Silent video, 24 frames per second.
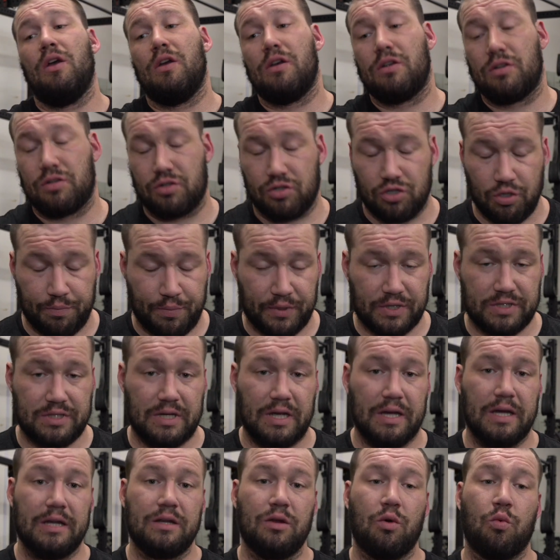
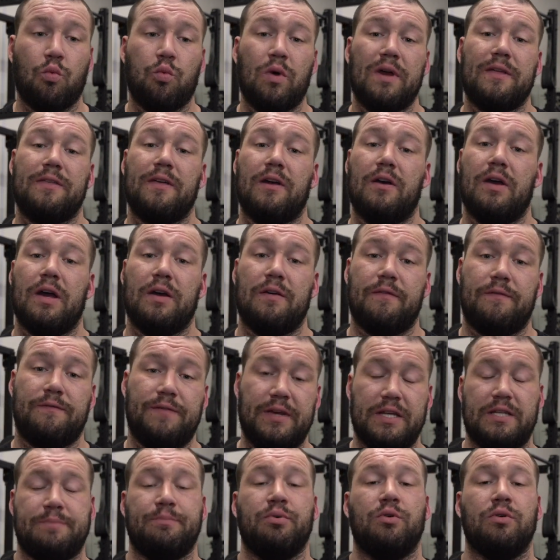supersetted with
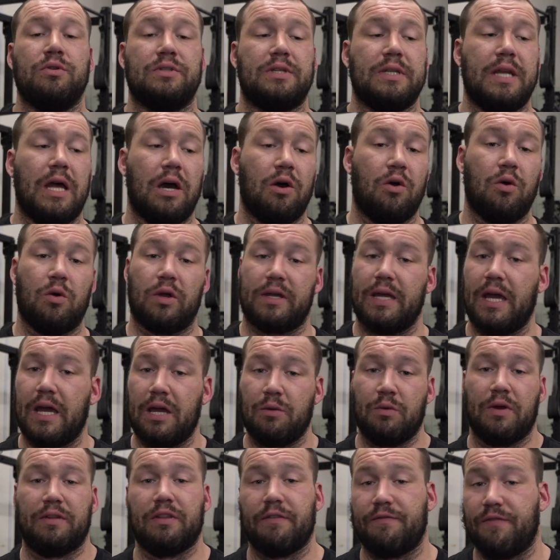face pulls. Now
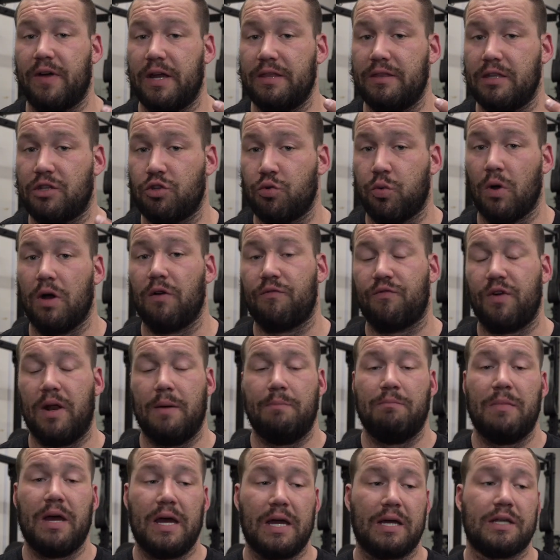again, we have to find the 12
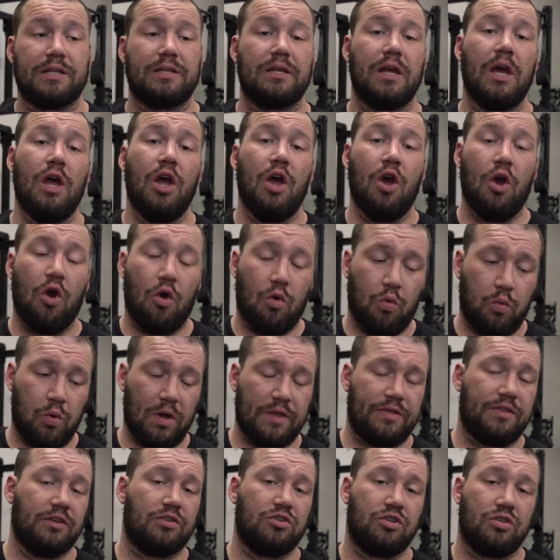rep max
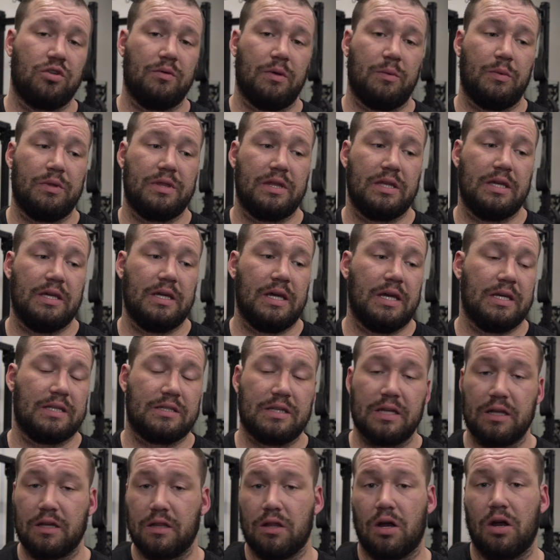with the
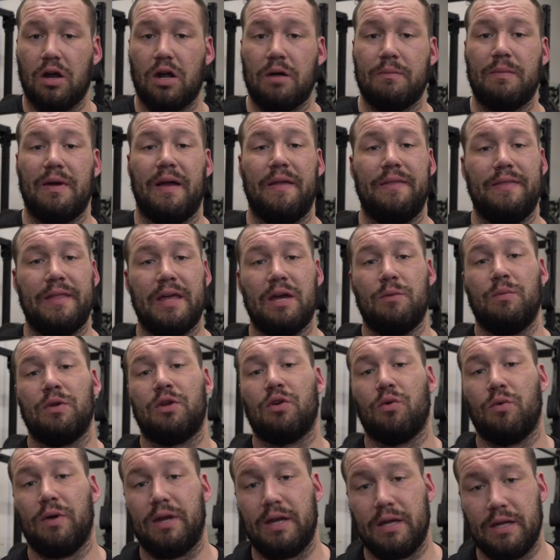single arm, and then we
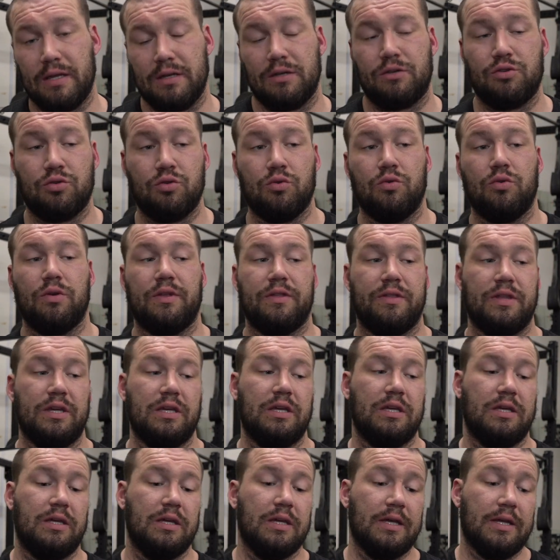go into
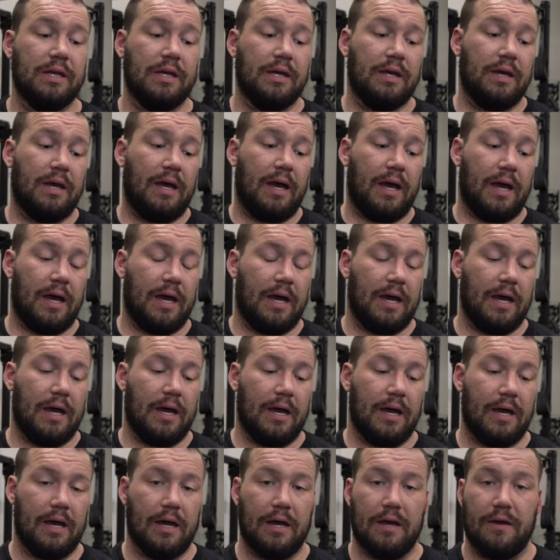the
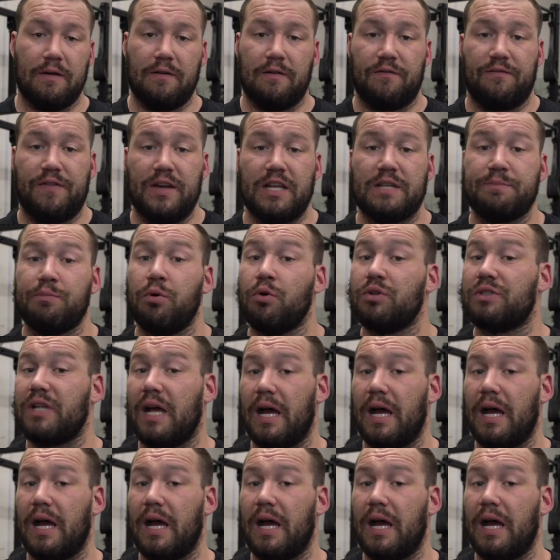face pulls